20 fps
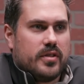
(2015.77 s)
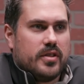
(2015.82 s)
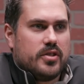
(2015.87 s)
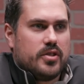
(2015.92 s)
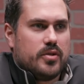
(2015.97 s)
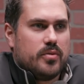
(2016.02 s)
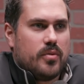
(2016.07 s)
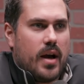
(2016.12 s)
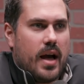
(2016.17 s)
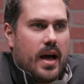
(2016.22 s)

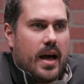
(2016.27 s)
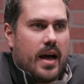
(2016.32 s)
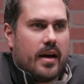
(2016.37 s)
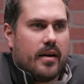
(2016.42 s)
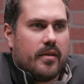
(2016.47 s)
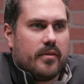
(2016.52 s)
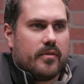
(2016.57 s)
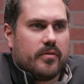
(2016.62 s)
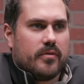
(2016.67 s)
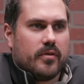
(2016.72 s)
Did you
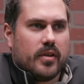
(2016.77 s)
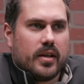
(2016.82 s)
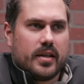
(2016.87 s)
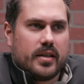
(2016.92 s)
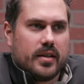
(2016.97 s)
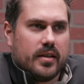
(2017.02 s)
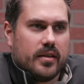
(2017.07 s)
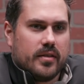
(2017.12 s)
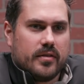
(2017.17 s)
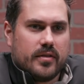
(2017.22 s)
have
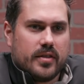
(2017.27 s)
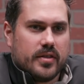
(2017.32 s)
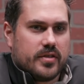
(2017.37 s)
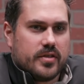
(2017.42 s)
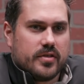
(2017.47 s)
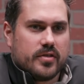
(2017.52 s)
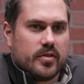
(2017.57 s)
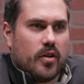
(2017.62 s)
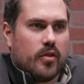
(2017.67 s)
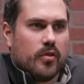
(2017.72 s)
like
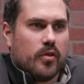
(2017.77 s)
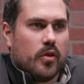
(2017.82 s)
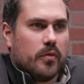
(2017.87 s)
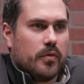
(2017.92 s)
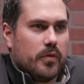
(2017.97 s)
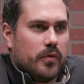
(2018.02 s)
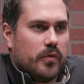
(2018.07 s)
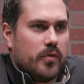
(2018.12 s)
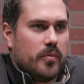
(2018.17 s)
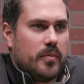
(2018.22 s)
this is all
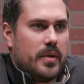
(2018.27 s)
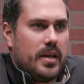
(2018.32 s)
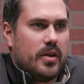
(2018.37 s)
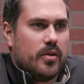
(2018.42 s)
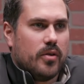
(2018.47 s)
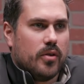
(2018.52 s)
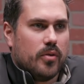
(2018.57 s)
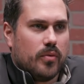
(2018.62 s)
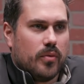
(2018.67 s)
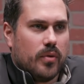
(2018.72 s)
over for
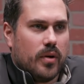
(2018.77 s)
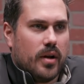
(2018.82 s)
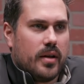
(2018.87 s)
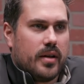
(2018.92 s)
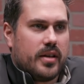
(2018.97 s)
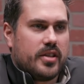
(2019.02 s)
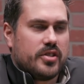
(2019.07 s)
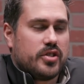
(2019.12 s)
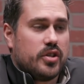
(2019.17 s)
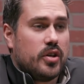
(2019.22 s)
me, or
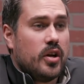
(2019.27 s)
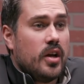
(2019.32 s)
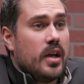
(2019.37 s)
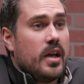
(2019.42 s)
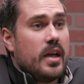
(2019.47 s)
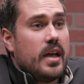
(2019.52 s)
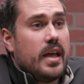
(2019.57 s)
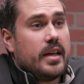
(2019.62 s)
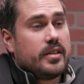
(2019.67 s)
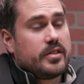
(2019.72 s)
because
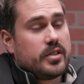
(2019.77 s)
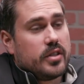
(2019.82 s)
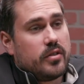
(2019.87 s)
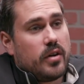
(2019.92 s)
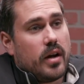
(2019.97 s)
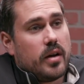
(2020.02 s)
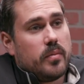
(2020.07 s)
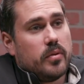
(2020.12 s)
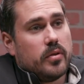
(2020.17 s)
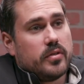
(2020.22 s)
it's
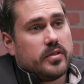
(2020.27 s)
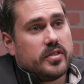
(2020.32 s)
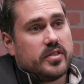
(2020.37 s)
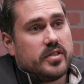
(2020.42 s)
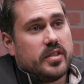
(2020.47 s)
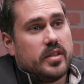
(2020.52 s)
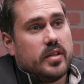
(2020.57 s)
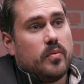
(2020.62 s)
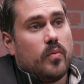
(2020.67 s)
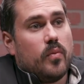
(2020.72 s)
incredible to
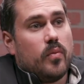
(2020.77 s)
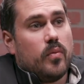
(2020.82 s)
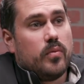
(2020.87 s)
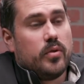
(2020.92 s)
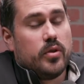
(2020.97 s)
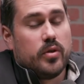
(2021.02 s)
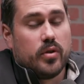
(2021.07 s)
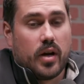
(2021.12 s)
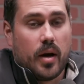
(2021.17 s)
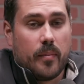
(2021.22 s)
see
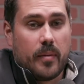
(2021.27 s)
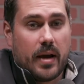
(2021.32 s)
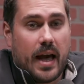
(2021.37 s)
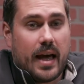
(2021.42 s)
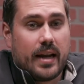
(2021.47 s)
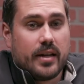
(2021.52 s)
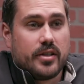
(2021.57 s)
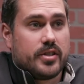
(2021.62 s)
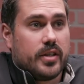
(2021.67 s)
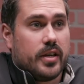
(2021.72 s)
you coming
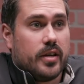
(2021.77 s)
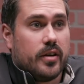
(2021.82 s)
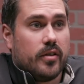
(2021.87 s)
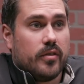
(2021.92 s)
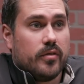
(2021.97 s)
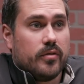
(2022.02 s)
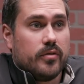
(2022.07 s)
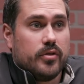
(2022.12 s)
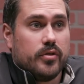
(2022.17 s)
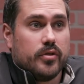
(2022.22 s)
out of
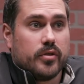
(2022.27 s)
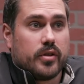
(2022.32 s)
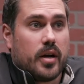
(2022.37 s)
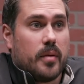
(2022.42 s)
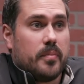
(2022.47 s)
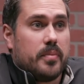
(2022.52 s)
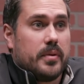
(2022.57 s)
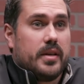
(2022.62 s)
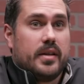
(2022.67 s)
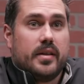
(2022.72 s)
jail, your
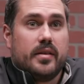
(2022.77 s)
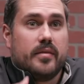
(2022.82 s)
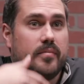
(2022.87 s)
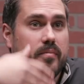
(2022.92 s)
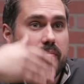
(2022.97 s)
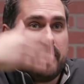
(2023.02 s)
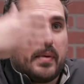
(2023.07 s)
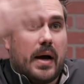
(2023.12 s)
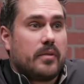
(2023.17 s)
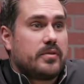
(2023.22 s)
company
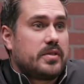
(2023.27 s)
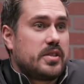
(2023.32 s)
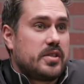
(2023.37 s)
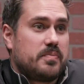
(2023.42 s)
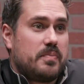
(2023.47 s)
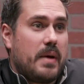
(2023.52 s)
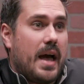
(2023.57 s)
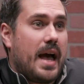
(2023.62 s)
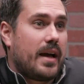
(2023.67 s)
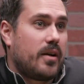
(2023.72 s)

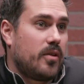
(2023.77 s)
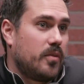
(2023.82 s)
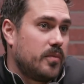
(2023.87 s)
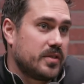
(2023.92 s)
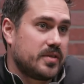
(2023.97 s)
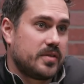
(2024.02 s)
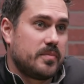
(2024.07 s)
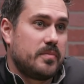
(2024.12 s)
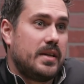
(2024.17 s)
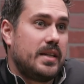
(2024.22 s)
bounces back
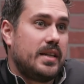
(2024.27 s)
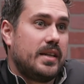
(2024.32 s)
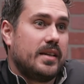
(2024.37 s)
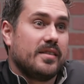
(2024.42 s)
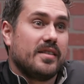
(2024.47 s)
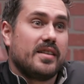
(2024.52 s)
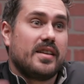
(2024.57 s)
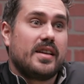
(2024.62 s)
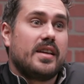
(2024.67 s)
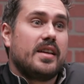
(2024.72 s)
almost
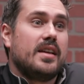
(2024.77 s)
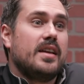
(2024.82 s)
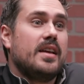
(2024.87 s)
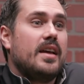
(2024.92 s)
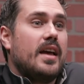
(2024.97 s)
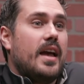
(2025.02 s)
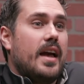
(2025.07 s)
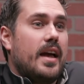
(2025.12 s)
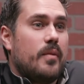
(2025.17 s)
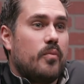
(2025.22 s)
immediately,
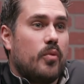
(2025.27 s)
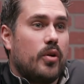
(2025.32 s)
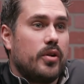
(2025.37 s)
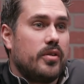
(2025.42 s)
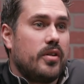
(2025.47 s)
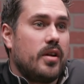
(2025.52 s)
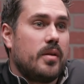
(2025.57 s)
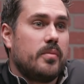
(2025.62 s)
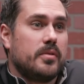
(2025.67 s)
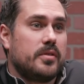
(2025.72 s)
and what
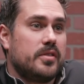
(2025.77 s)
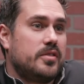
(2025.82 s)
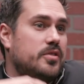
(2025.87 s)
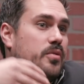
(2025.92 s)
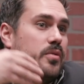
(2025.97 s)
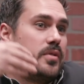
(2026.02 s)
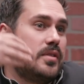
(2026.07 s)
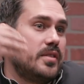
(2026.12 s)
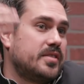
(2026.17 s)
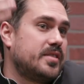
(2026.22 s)
you're able to
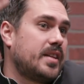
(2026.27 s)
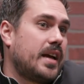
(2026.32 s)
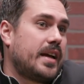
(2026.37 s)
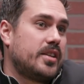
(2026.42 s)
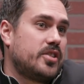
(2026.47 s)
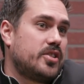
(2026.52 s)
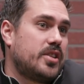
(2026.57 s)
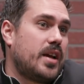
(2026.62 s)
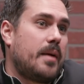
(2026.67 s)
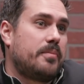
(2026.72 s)
do in the
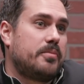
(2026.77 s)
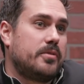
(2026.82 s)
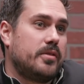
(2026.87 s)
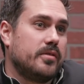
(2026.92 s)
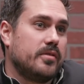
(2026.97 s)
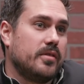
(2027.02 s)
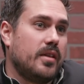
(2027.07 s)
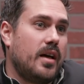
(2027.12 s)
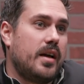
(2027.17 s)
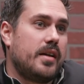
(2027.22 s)
second chapter of
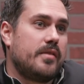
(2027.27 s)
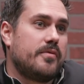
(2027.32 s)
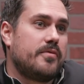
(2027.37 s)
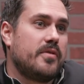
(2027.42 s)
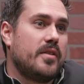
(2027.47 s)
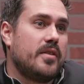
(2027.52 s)
your life.